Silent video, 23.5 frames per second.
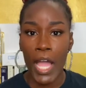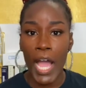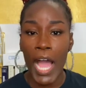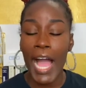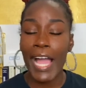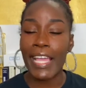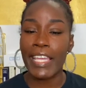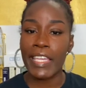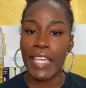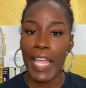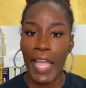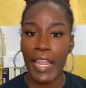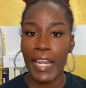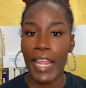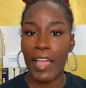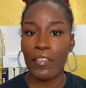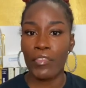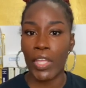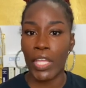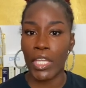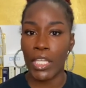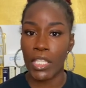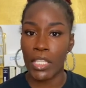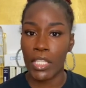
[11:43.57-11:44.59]
I can have
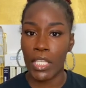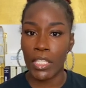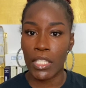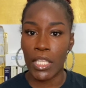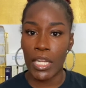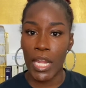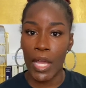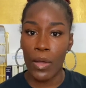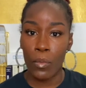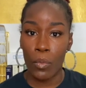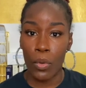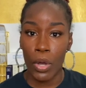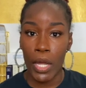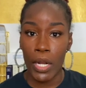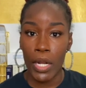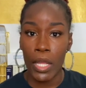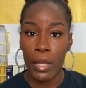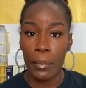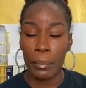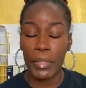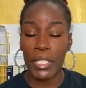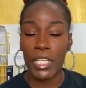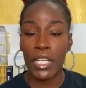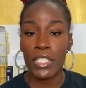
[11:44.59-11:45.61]
anything that I want
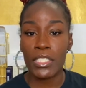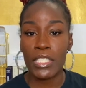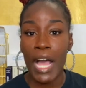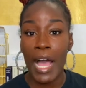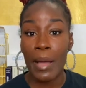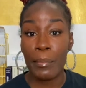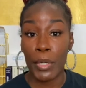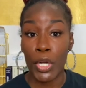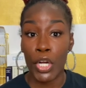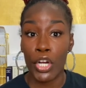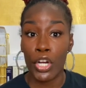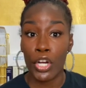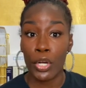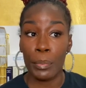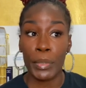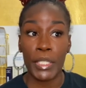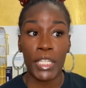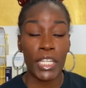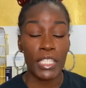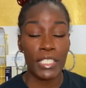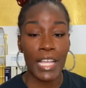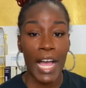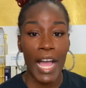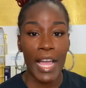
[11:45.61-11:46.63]
because I'm her,
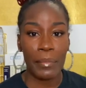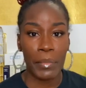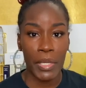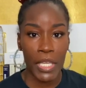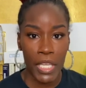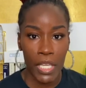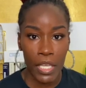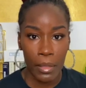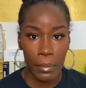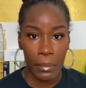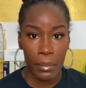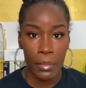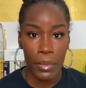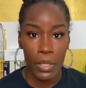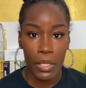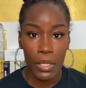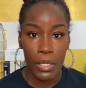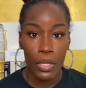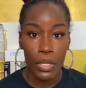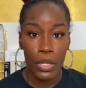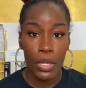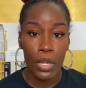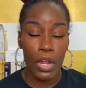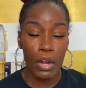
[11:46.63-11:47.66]
because I'm him.
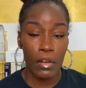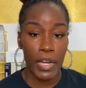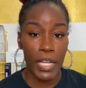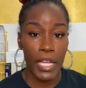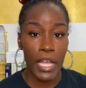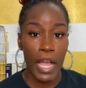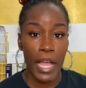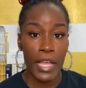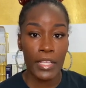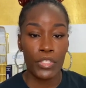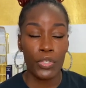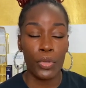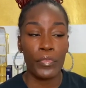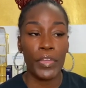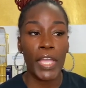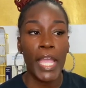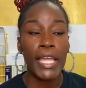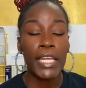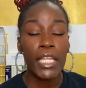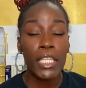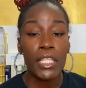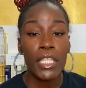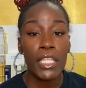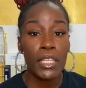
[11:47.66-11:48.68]
All right, guys. So if
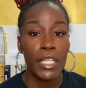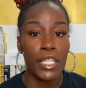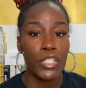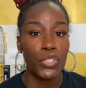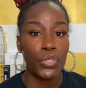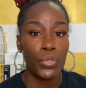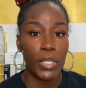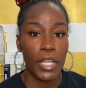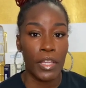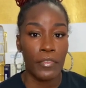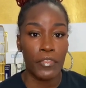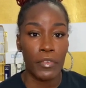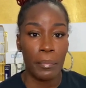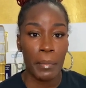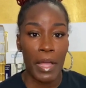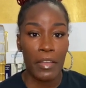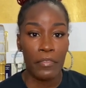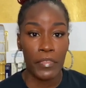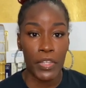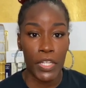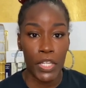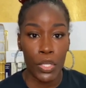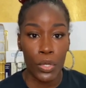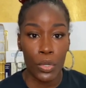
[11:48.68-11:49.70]
anything that you get from my
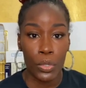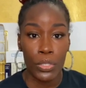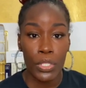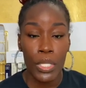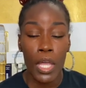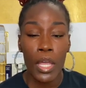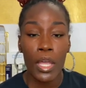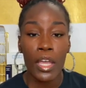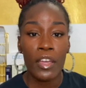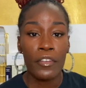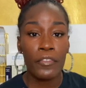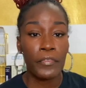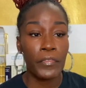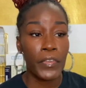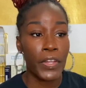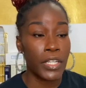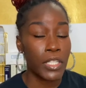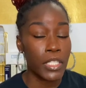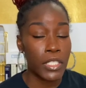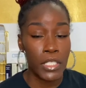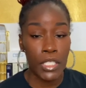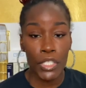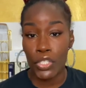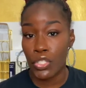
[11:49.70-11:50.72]
videos,
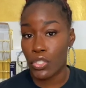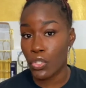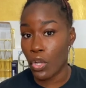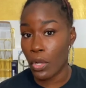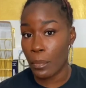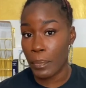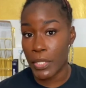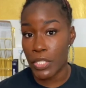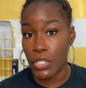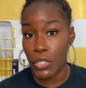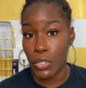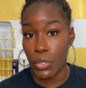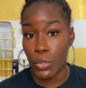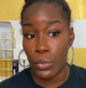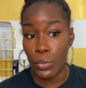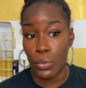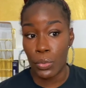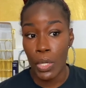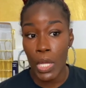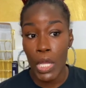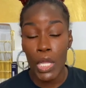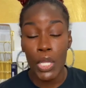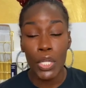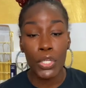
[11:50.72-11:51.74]
fearlessly show up as
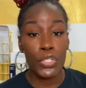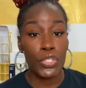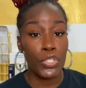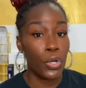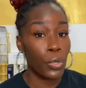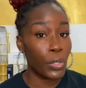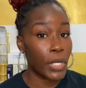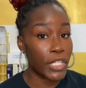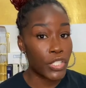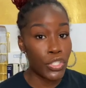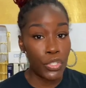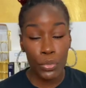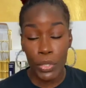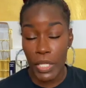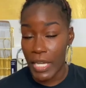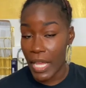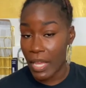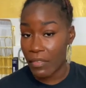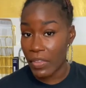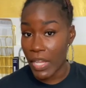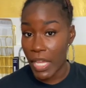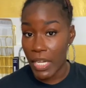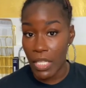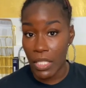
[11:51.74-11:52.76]
you. Know that you can
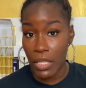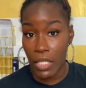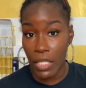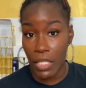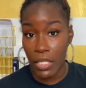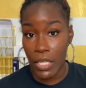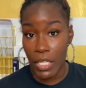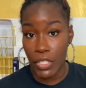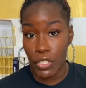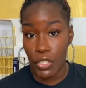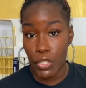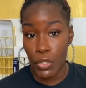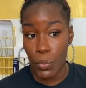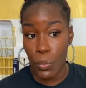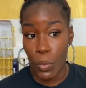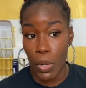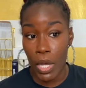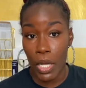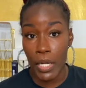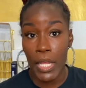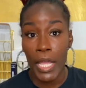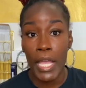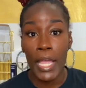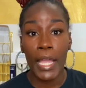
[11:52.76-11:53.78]
have anything that you
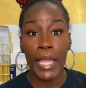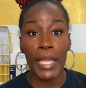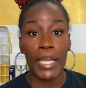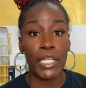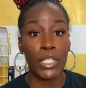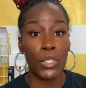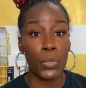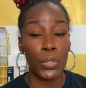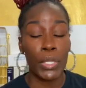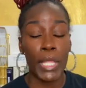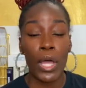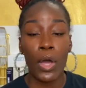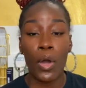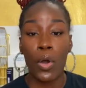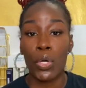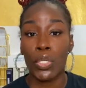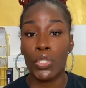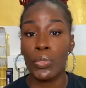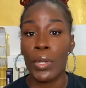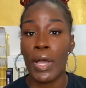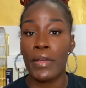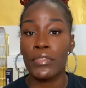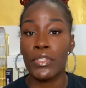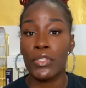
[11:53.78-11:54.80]
want and know that all
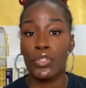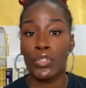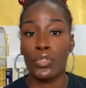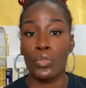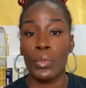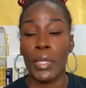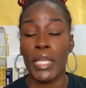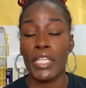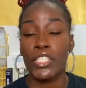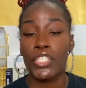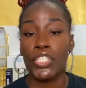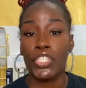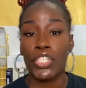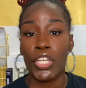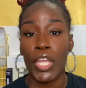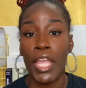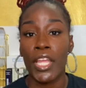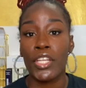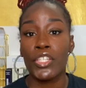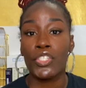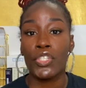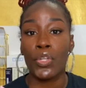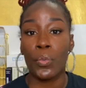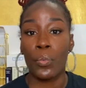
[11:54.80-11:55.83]
you have to do is
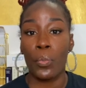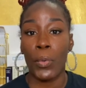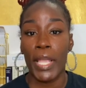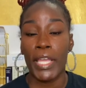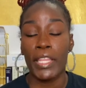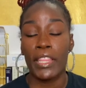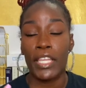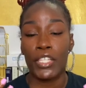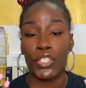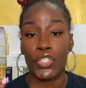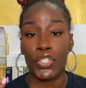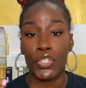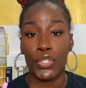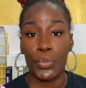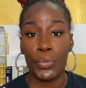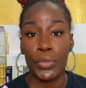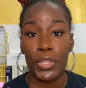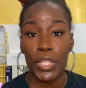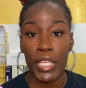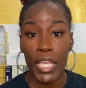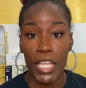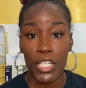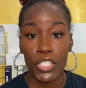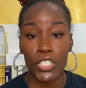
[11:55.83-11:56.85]
change the way that you
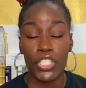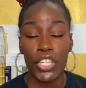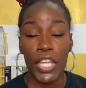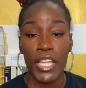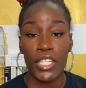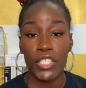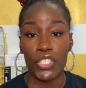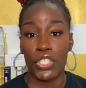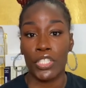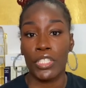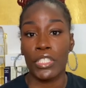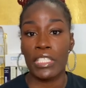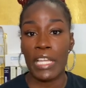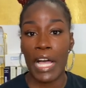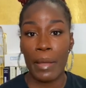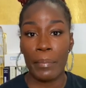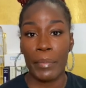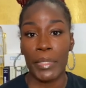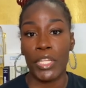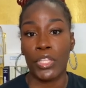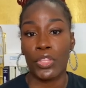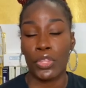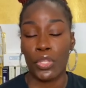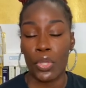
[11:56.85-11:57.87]
think, change your
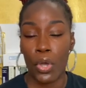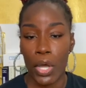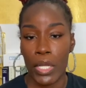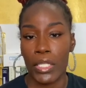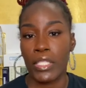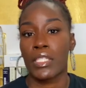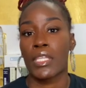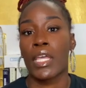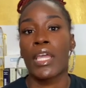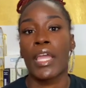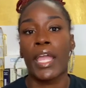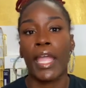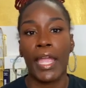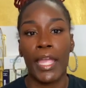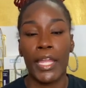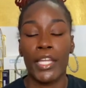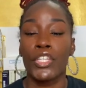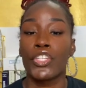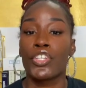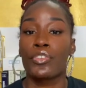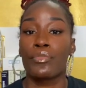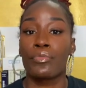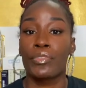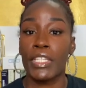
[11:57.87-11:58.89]
dominant thoughts,
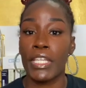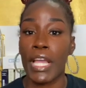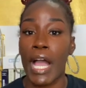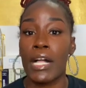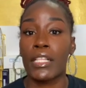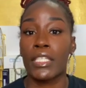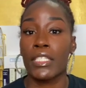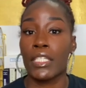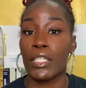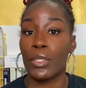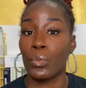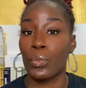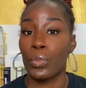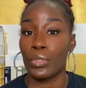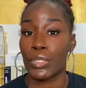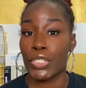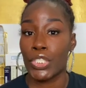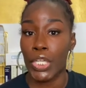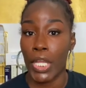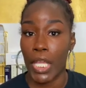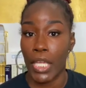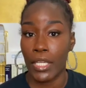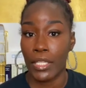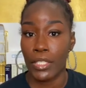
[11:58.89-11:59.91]
and your reality will
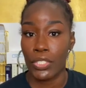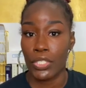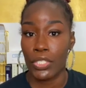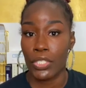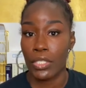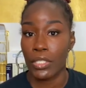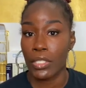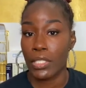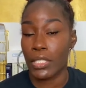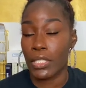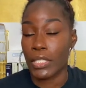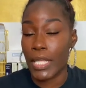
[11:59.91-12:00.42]
change.